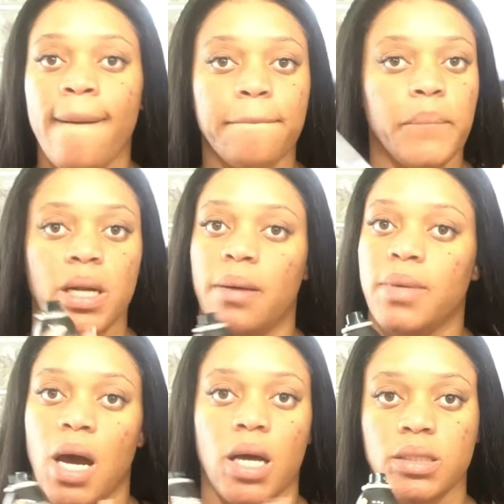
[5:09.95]
but I'm
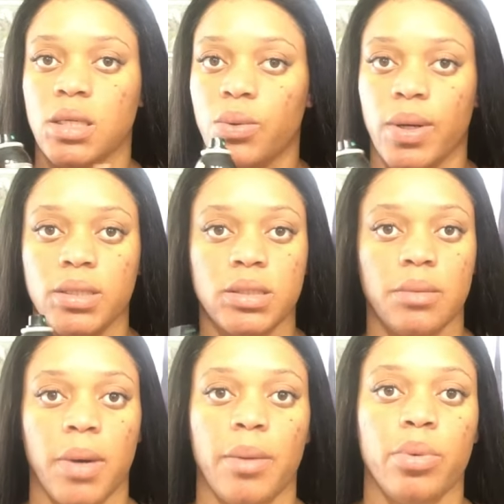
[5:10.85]
not
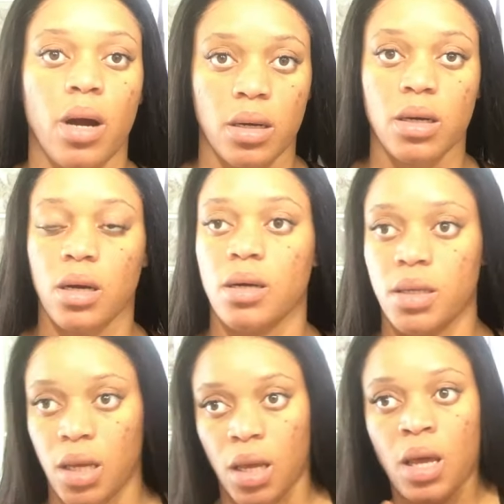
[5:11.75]
wasting my product,
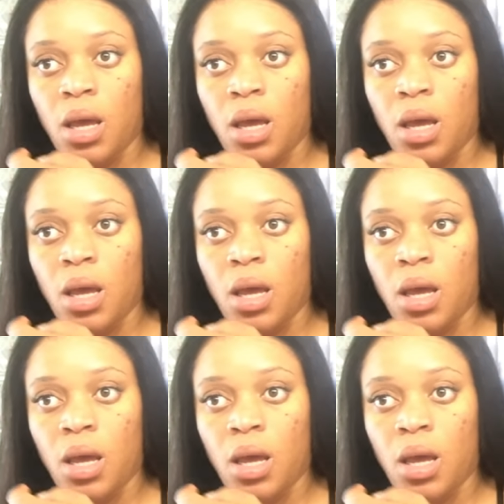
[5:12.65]
honey.